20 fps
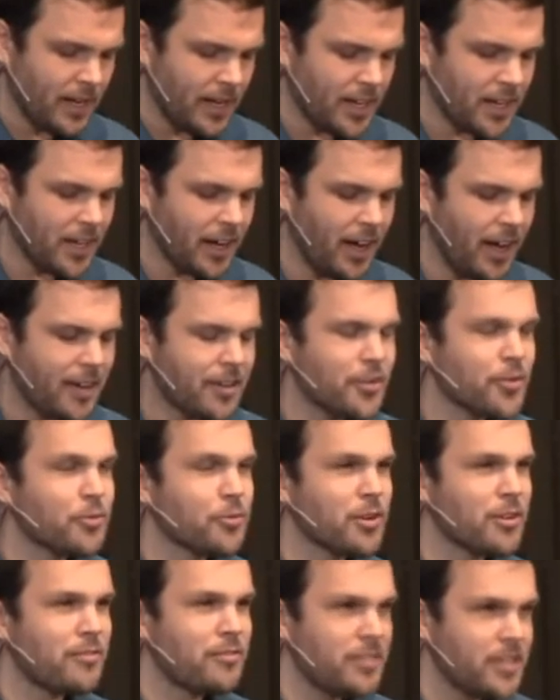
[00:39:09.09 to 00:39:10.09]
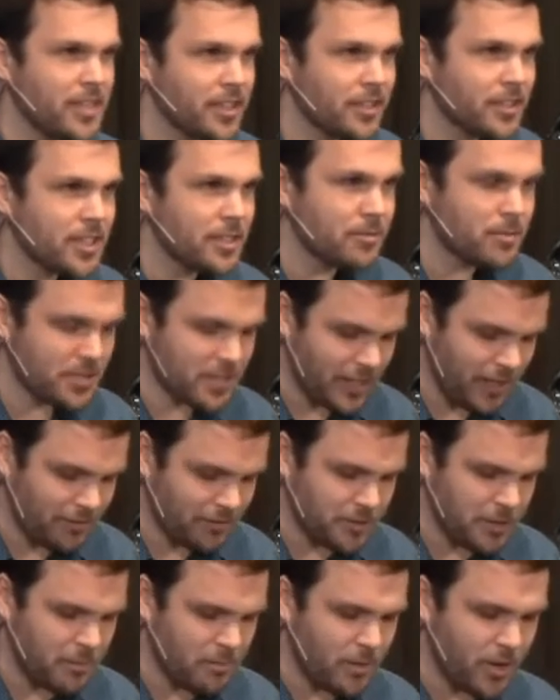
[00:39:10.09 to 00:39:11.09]
God revealed himself
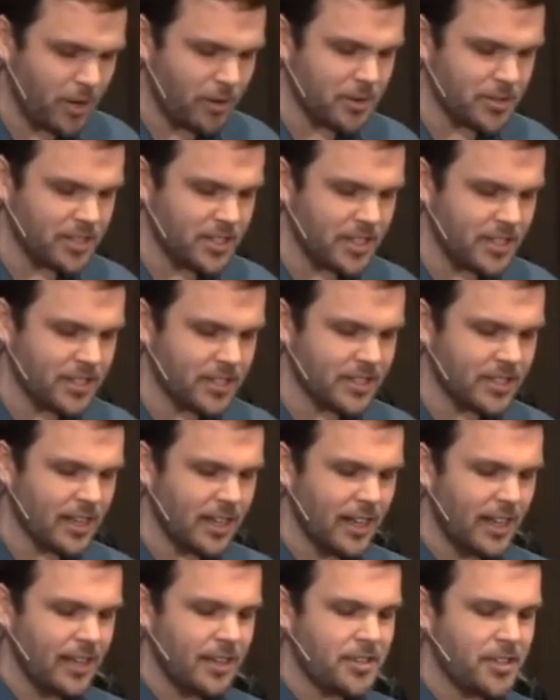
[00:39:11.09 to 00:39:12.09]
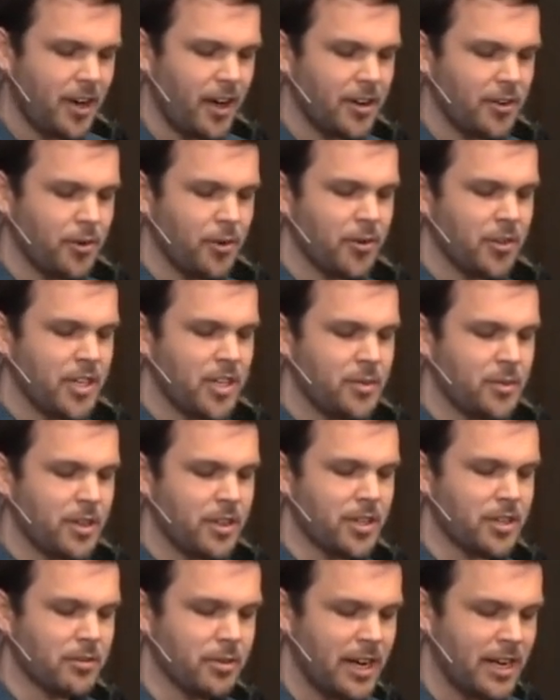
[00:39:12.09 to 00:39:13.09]
to Moses not only with
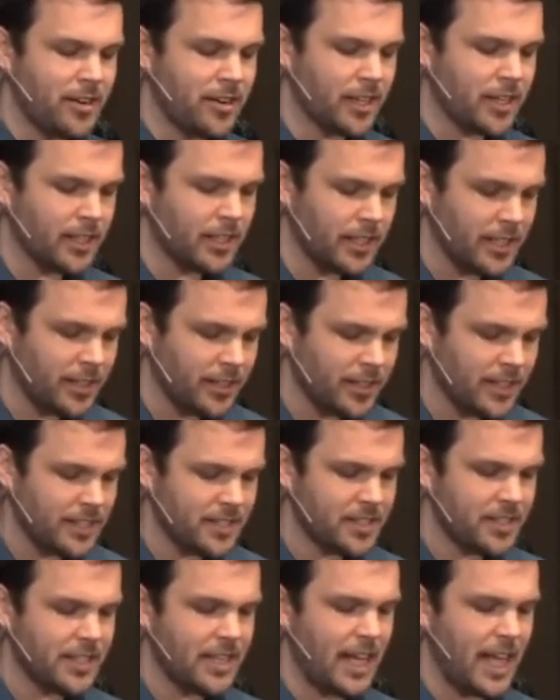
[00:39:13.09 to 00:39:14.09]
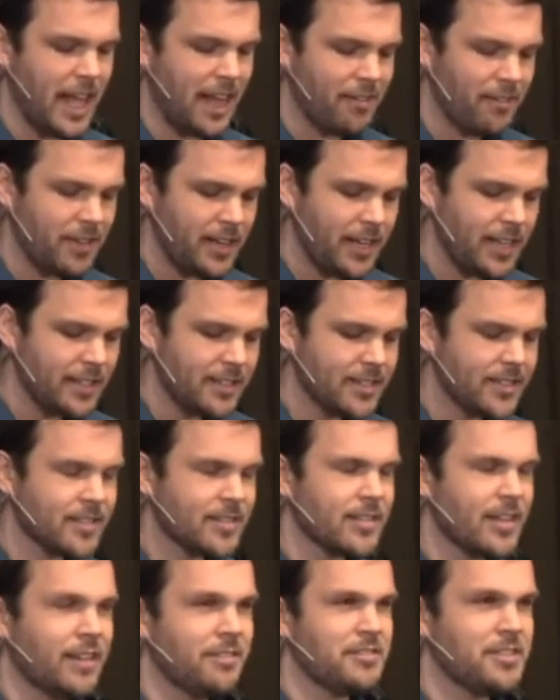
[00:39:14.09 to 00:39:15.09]
greater clearness and evidence
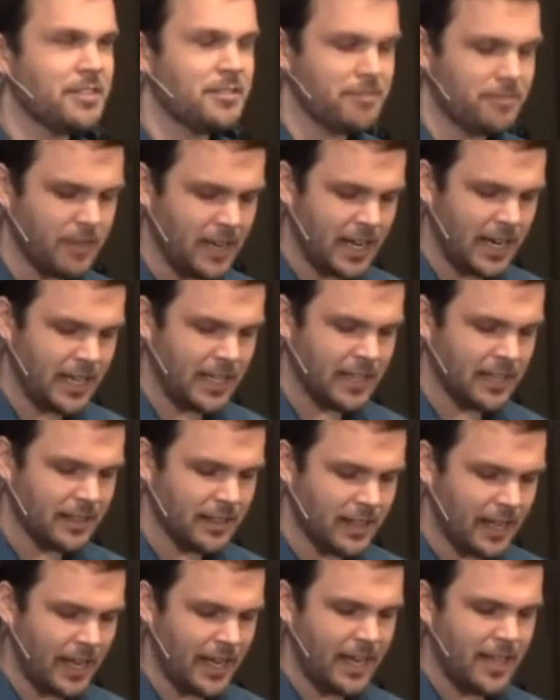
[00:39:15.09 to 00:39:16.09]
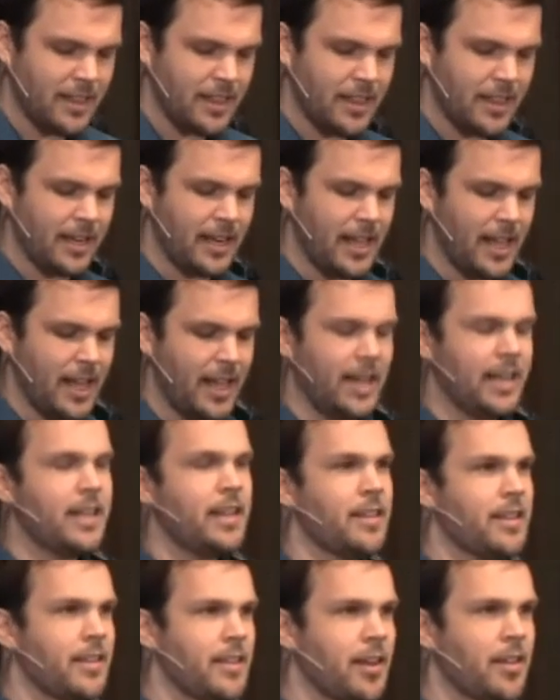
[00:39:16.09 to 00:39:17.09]
of divine light than any
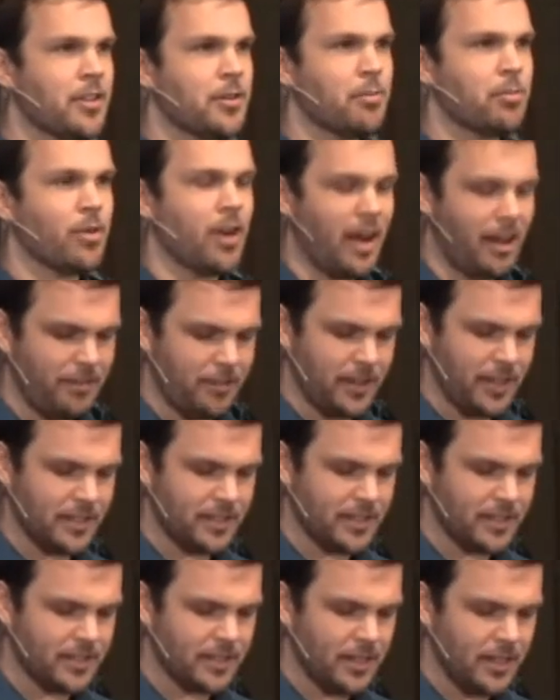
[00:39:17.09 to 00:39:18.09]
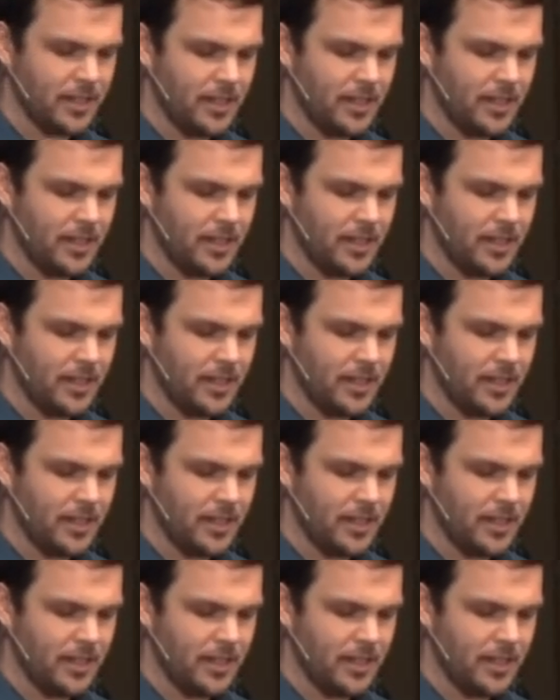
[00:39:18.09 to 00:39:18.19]
of the other prophets,